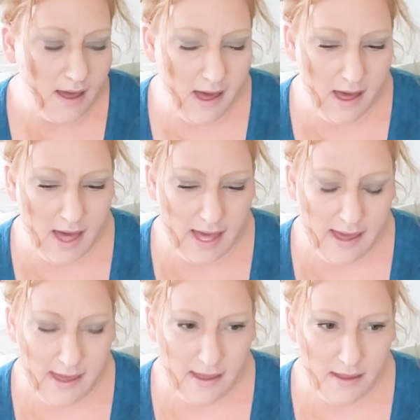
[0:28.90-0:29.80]

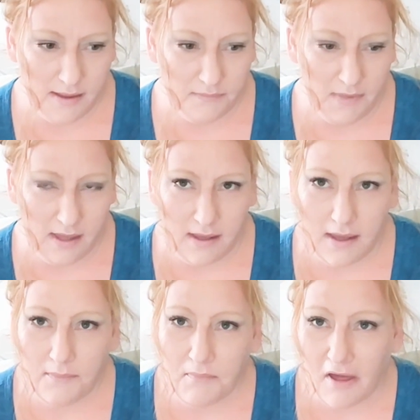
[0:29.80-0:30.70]
I am
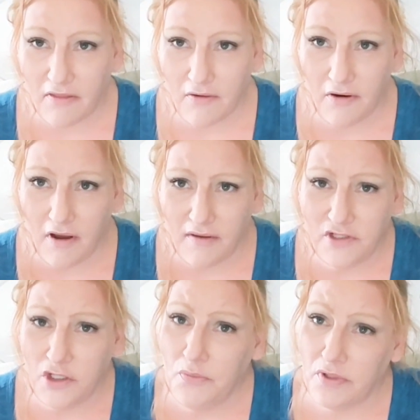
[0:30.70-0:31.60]
a mother of
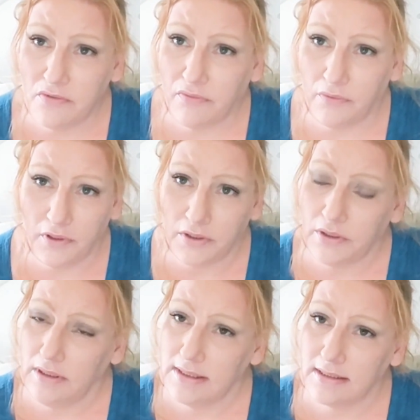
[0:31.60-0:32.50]
two beautiful
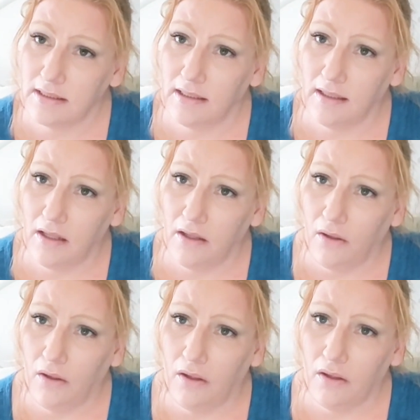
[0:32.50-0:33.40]
girls,
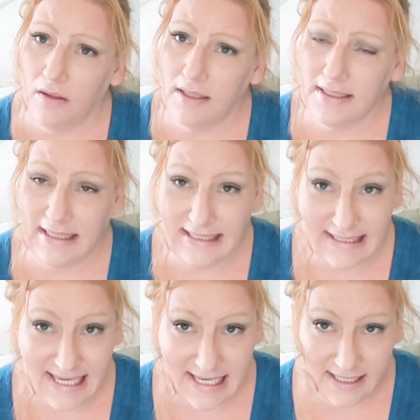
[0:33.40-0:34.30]

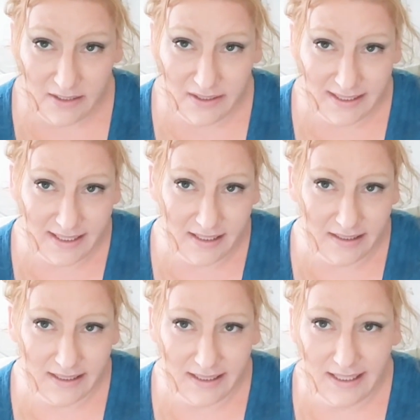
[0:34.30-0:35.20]
16,
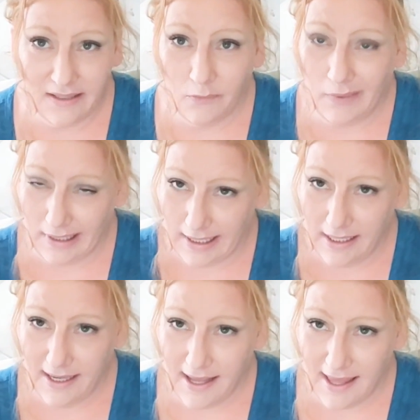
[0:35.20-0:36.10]

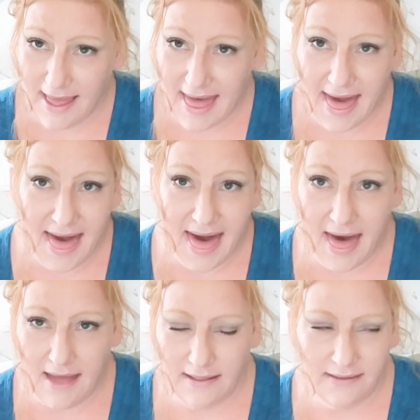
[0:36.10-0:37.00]
Whitney,
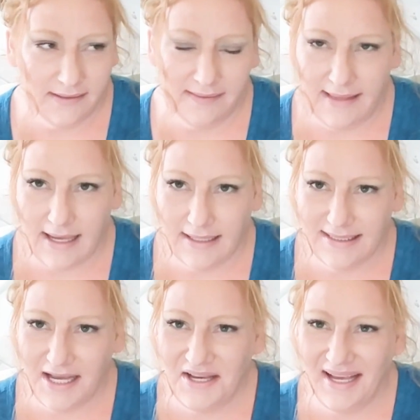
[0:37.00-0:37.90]
and
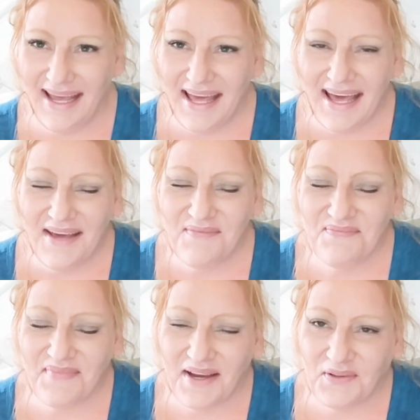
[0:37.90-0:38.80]
that's
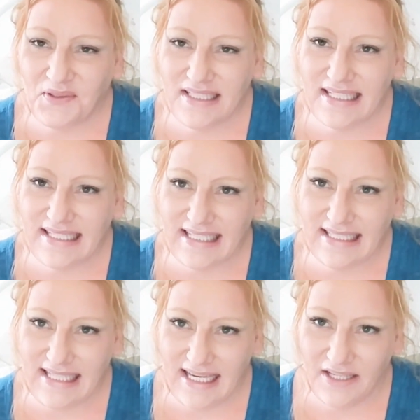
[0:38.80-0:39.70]
my oldest is
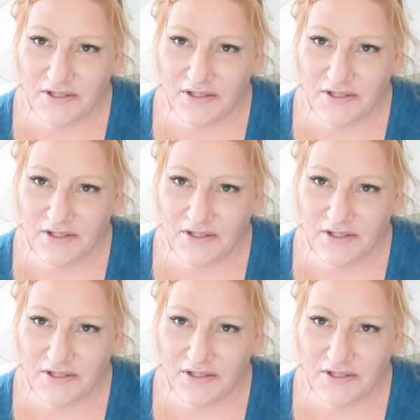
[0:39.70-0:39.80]
16.